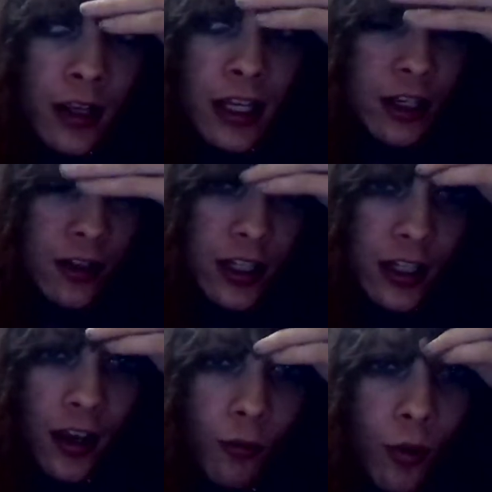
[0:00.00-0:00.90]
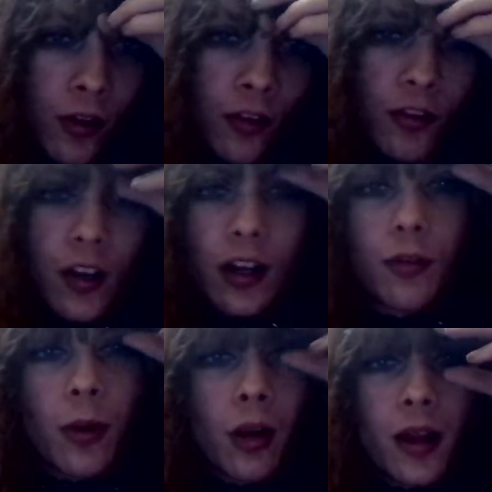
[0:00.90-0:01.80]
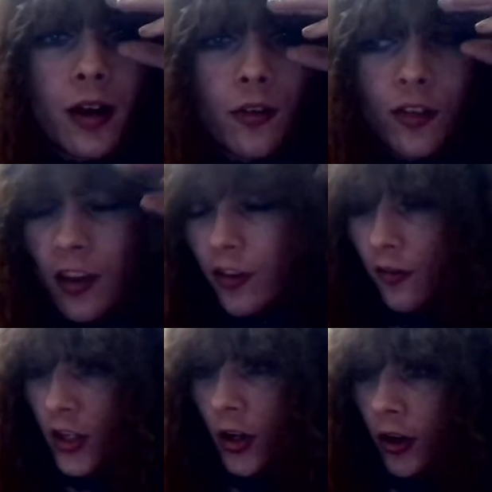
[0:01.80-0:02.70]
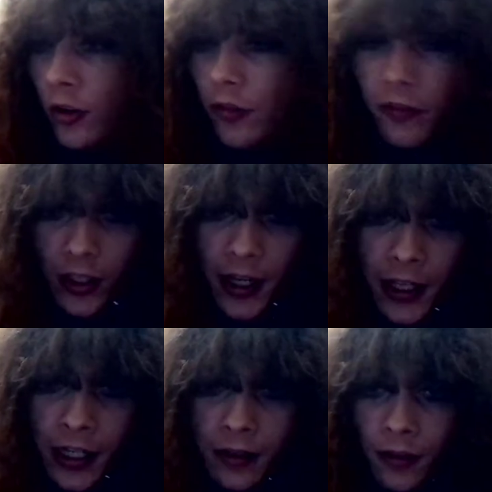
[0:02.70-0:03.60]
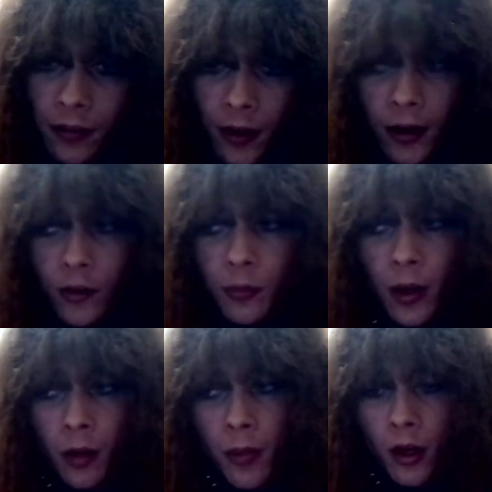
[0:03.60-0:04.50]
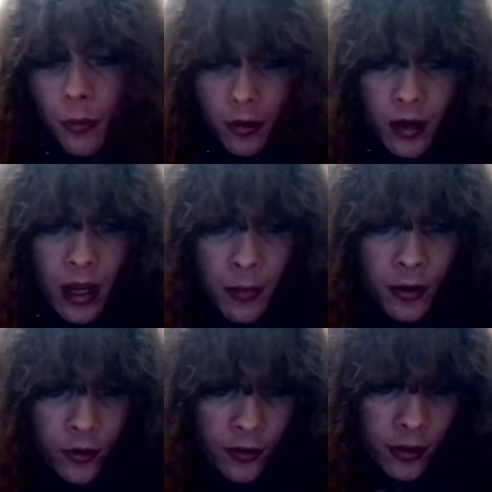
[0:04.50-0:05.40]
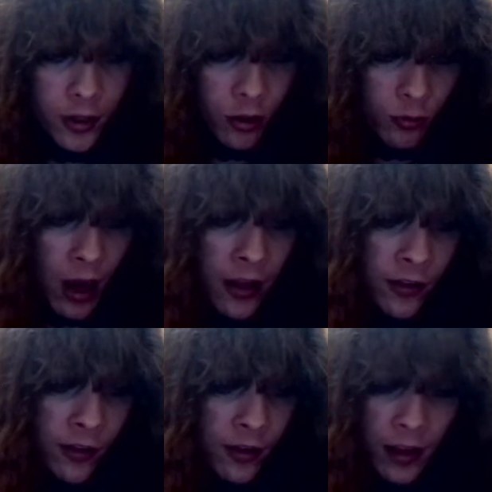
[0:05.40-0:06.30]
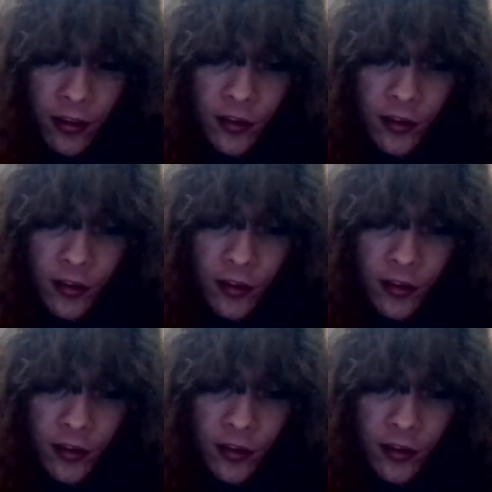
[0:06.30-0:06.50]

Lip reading: in the one's an experimenter's sense of internal validity, that their experimental parameters are correct, and that's